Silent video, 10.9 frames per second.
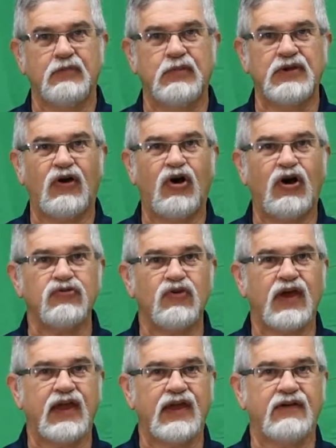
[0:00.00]
but to also
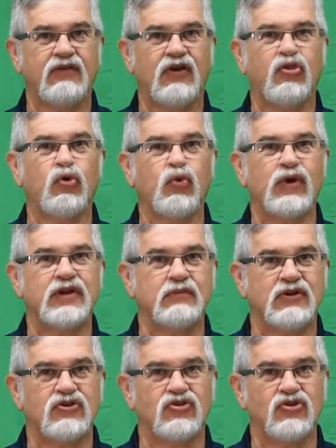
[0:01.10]
have the written
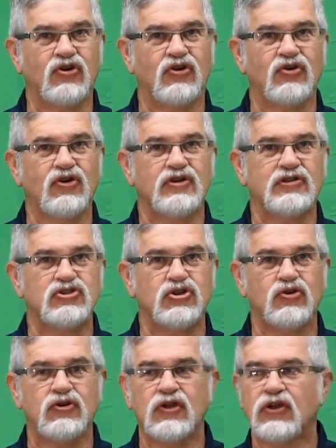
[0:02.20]
material
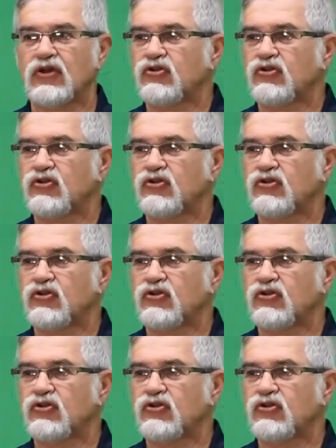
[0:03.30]
shown.